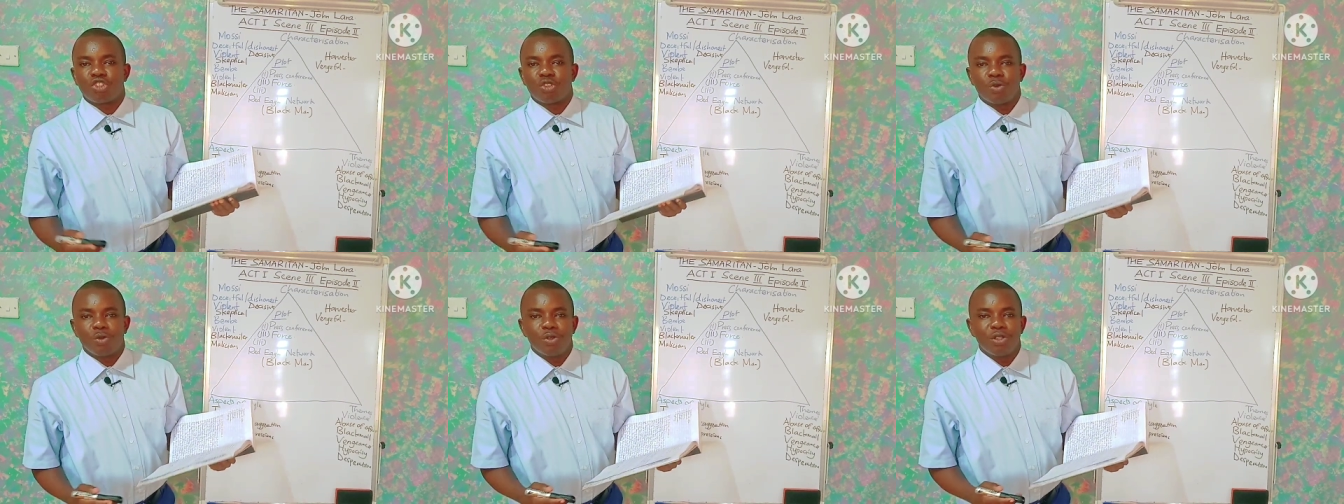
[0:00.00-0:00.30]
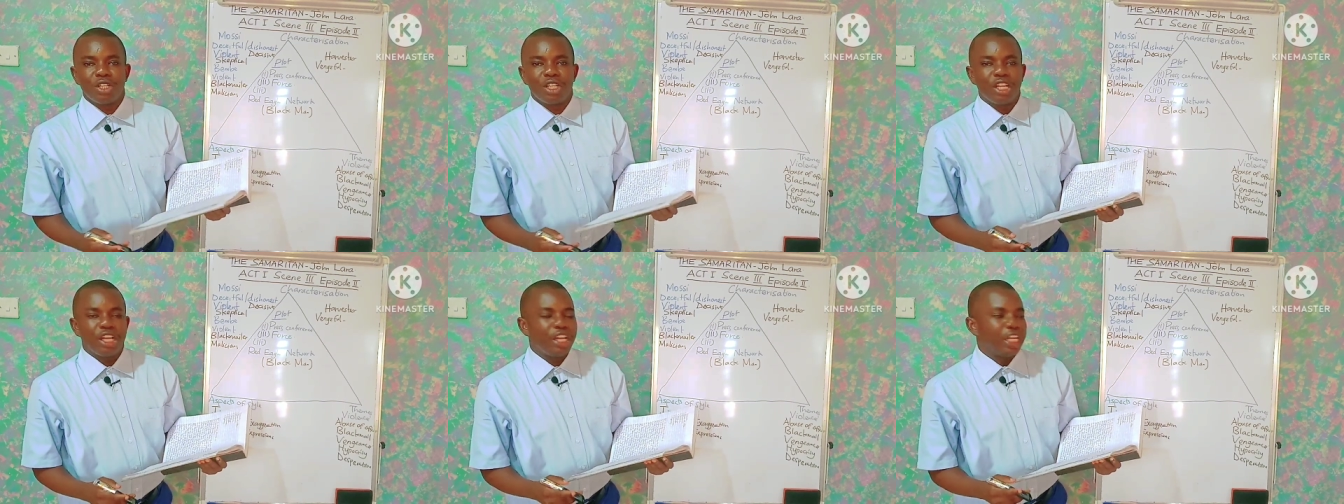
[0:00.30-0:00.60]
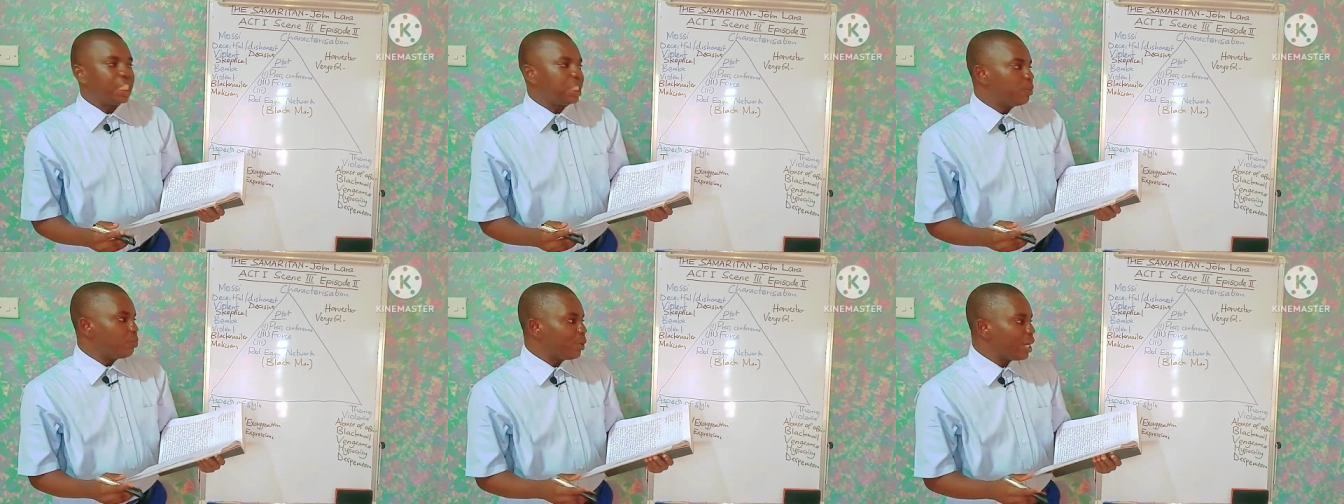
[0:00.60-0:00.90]
to,
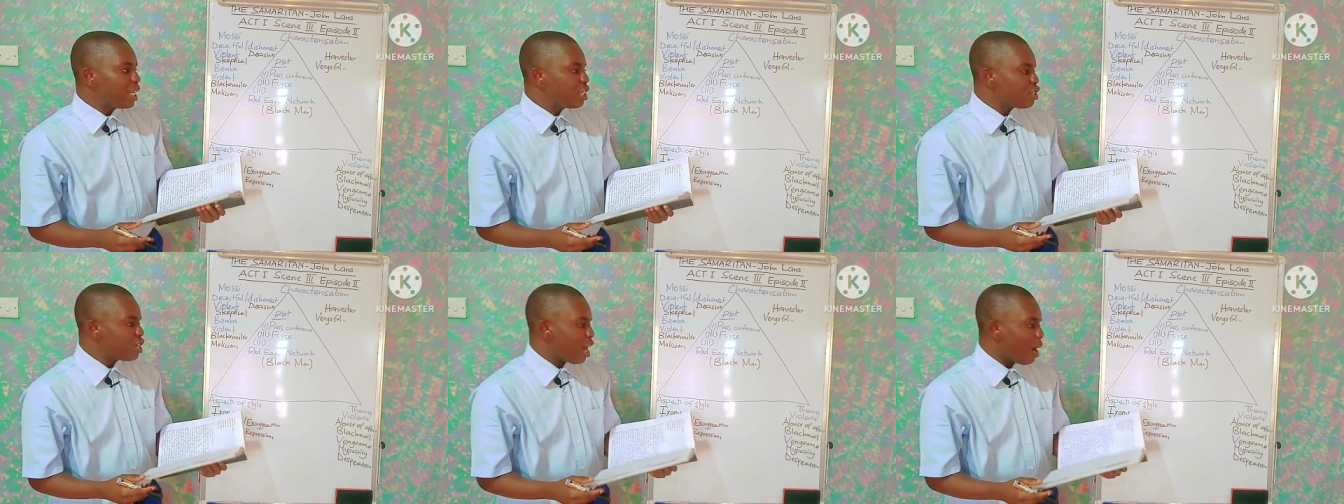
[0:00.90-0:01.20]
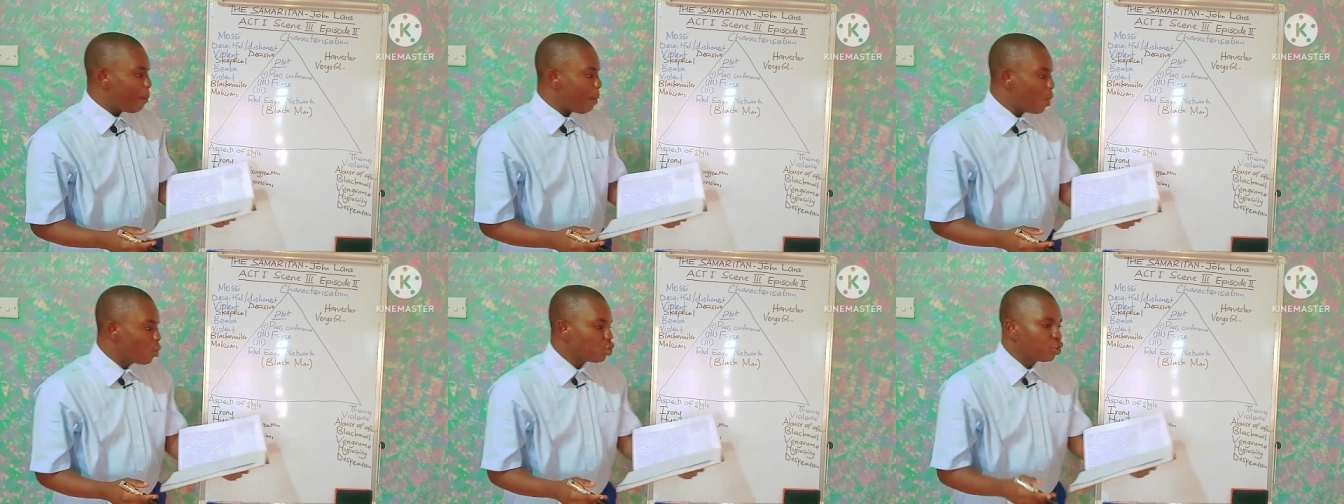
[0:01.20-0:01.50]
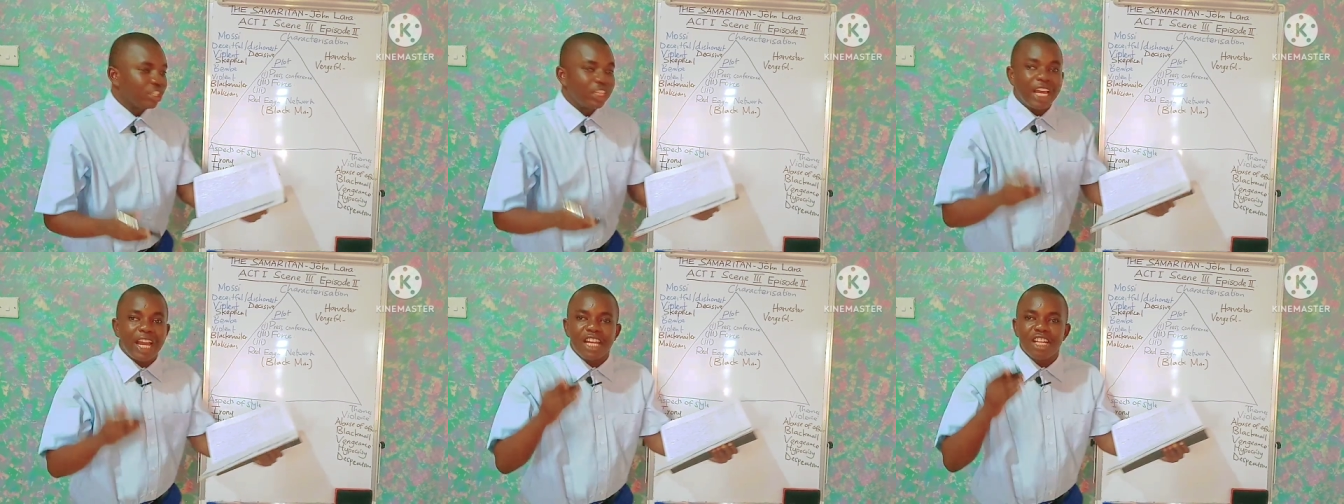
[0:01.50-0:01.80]
it brings
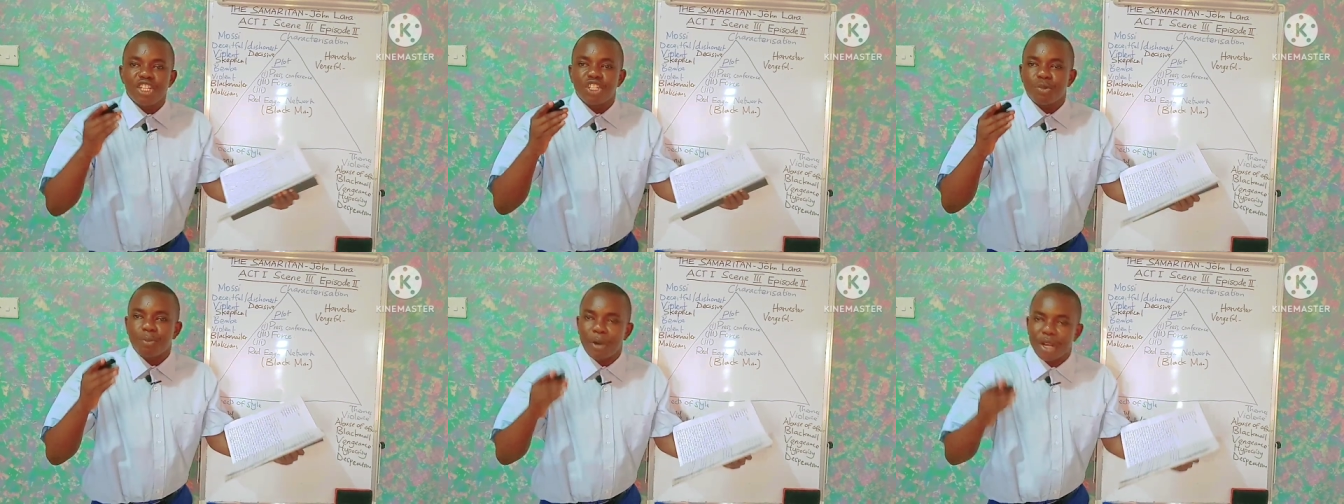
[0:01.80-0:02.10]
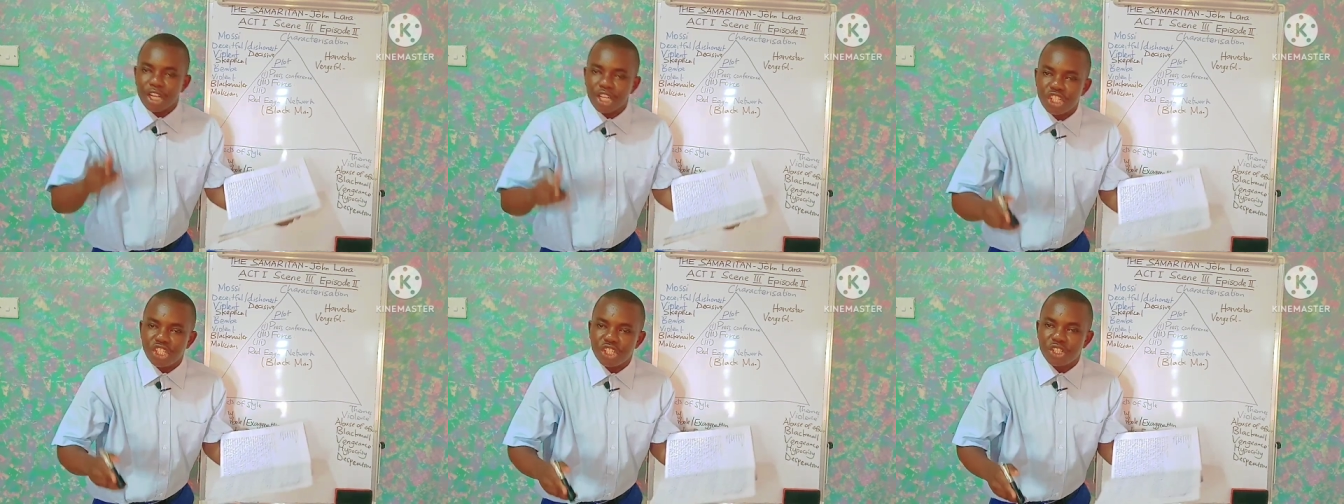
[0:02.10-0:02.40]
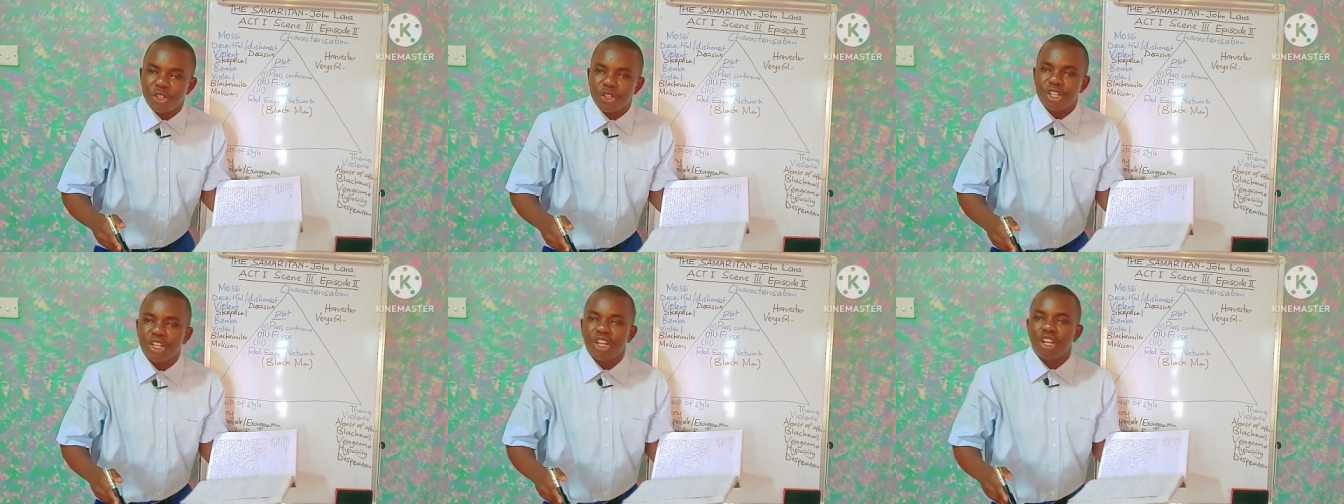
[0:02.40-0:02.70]
about their
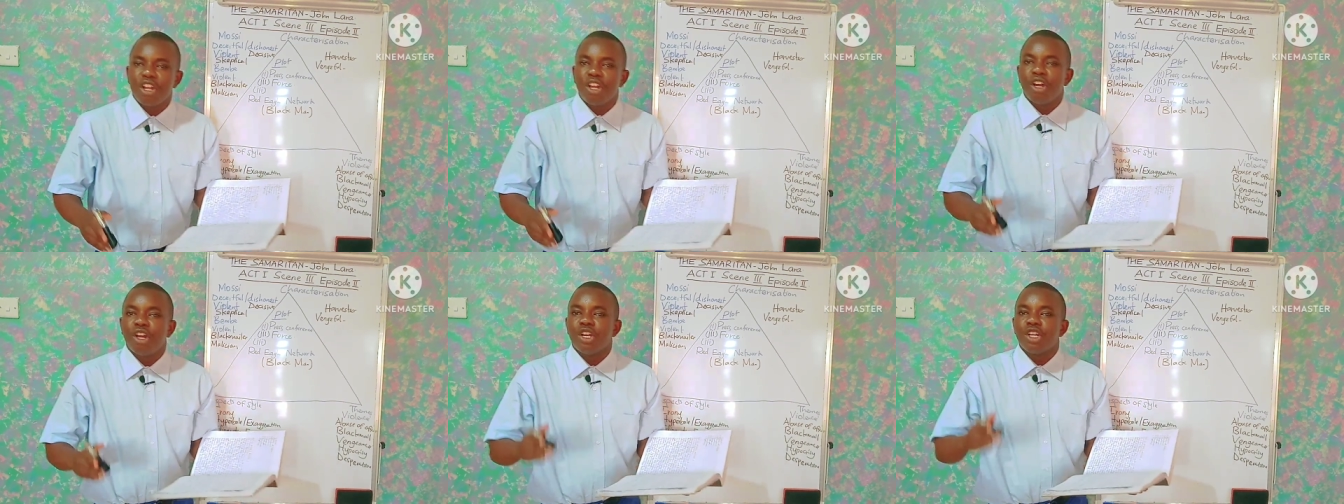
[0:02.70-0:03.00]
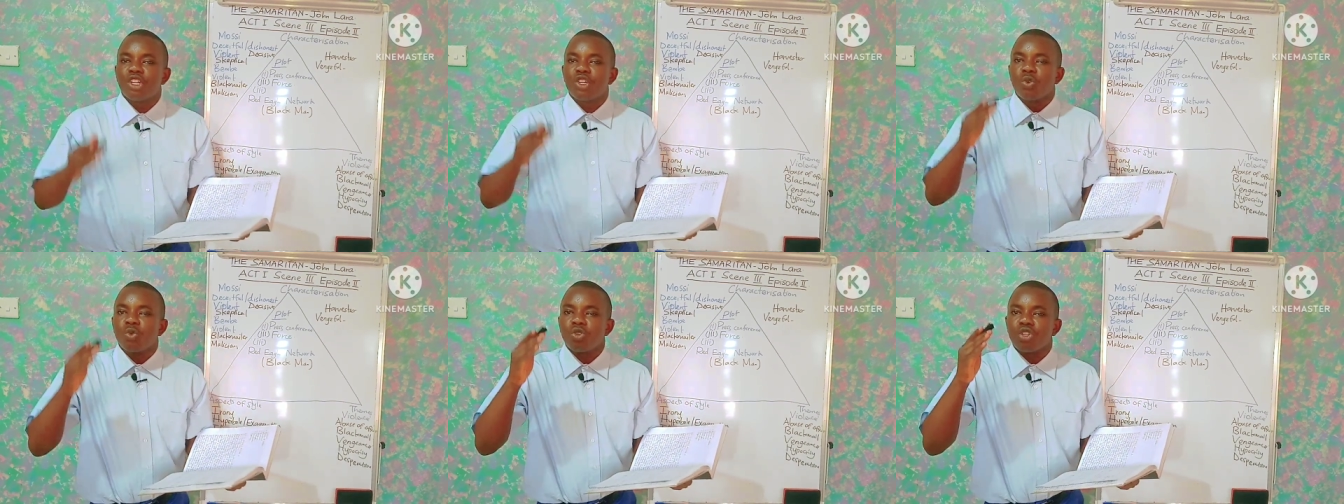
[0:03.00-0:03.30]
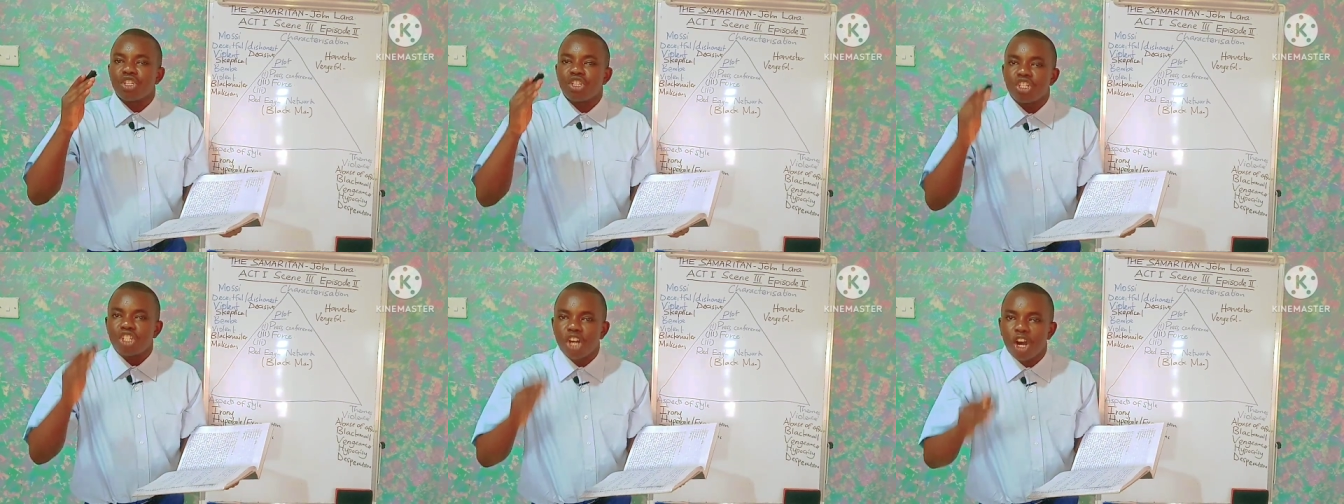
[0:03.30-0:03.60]
desperation to
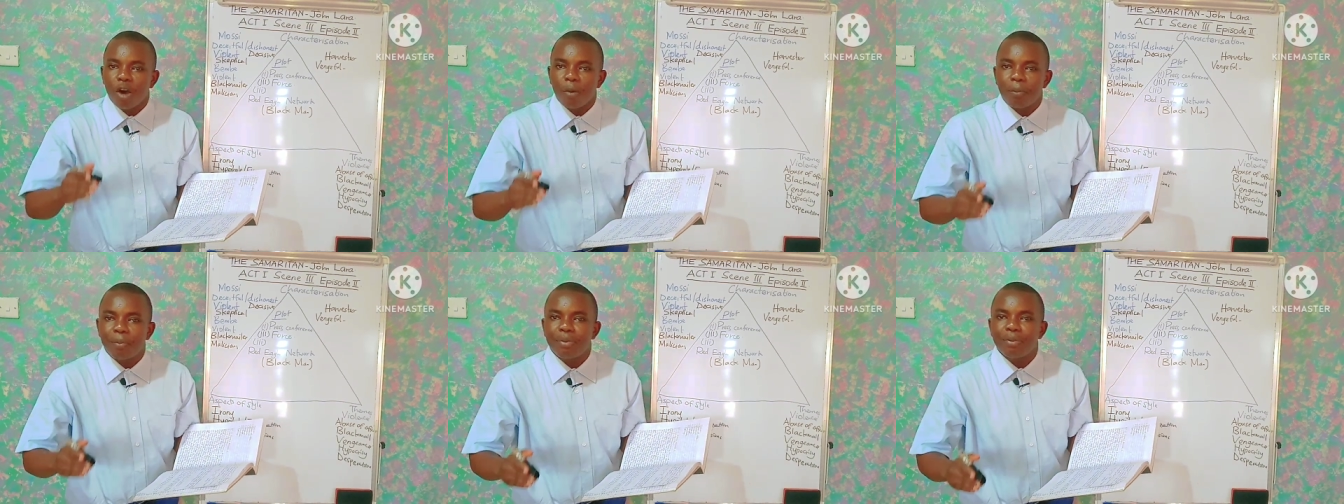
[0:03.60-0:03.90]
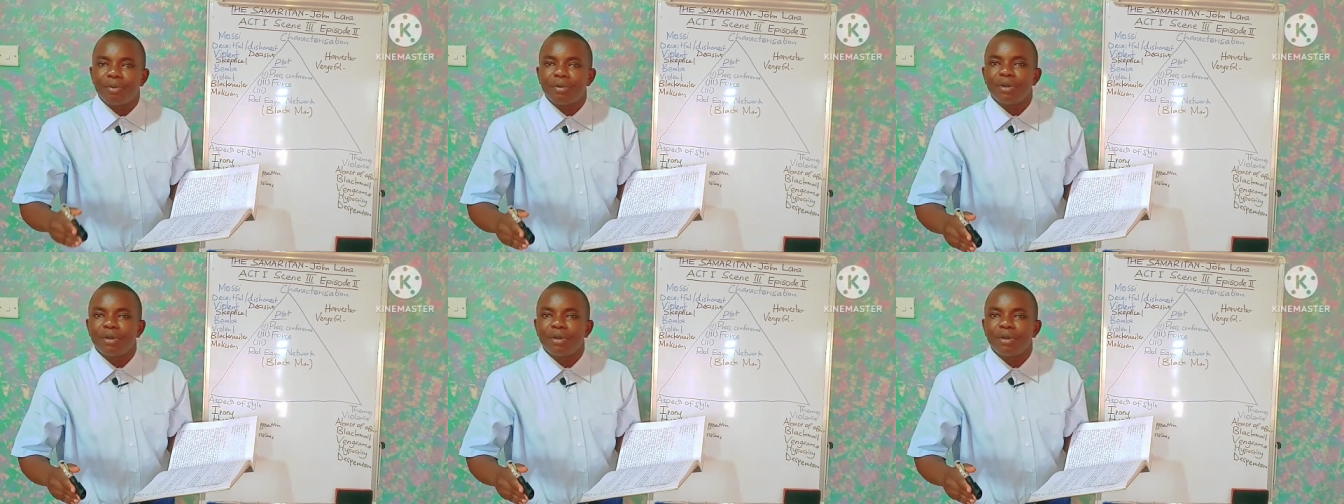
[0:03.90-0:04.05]
stop